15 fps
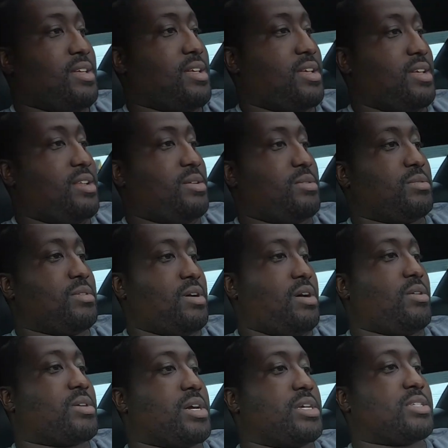yeah. It don't.
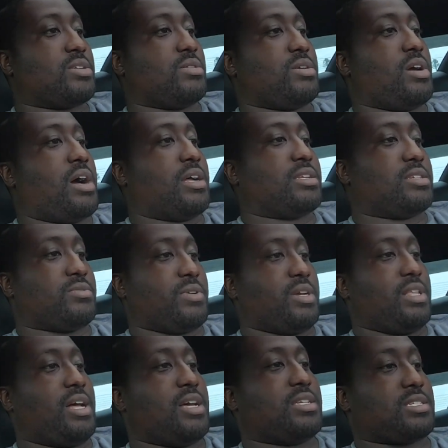Okay, so y'all just
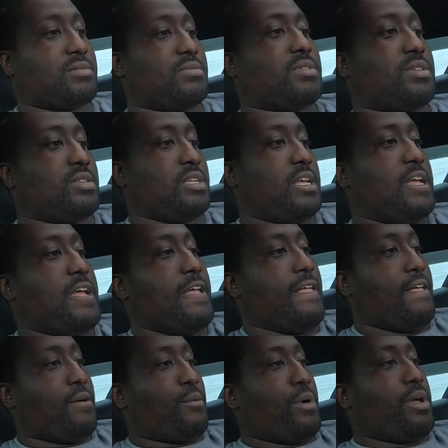realized something.
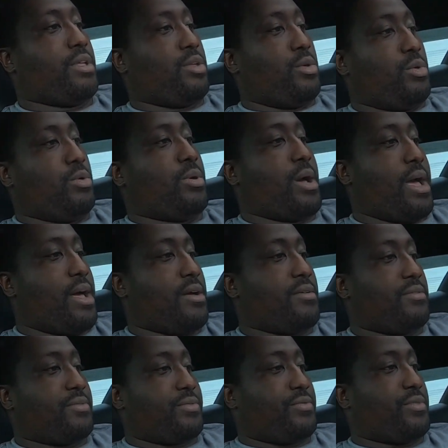When you have
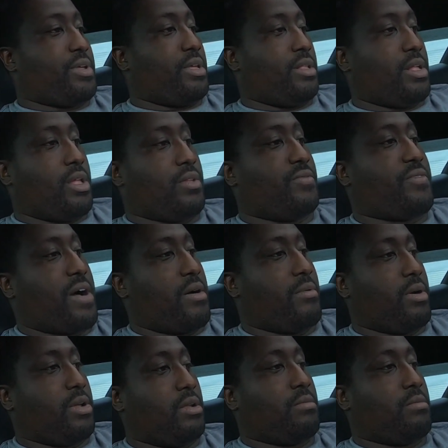it in 500